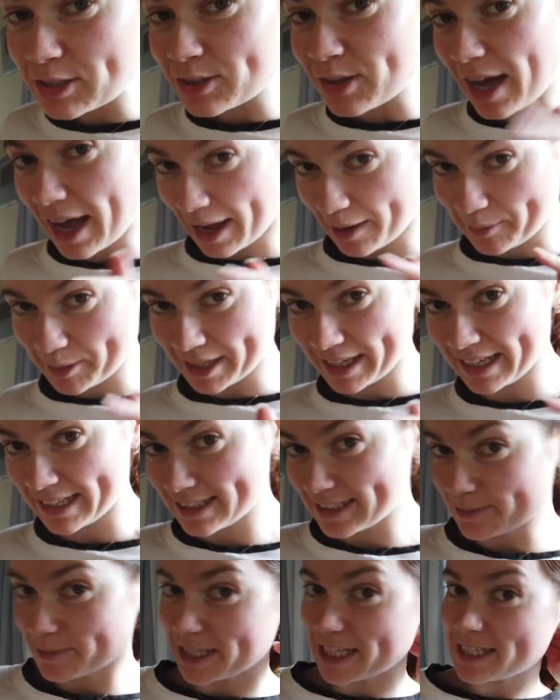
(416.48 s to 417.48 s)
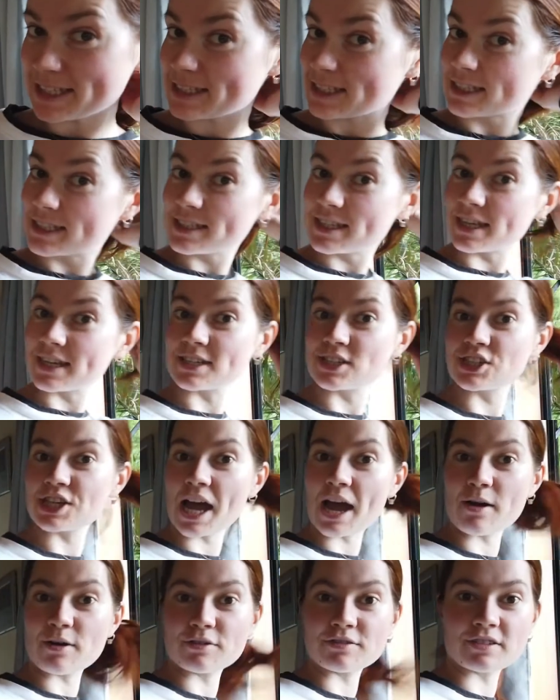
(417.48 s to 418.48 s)
so I'm going to eat some of this. I just had a
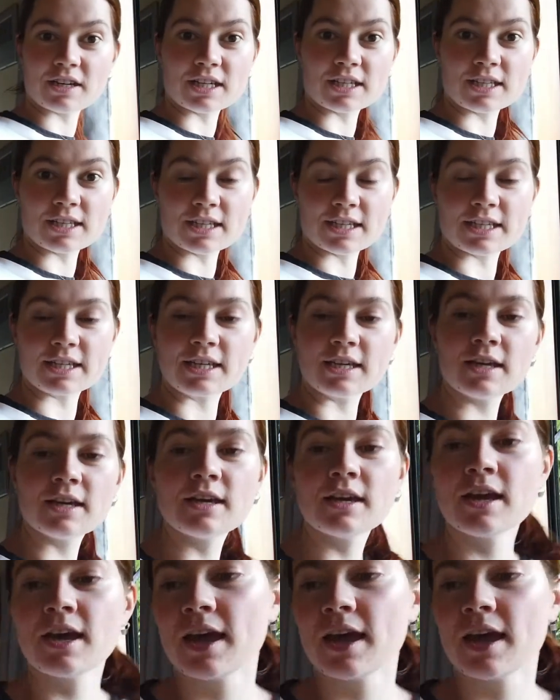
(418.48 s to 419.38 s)
shower finally,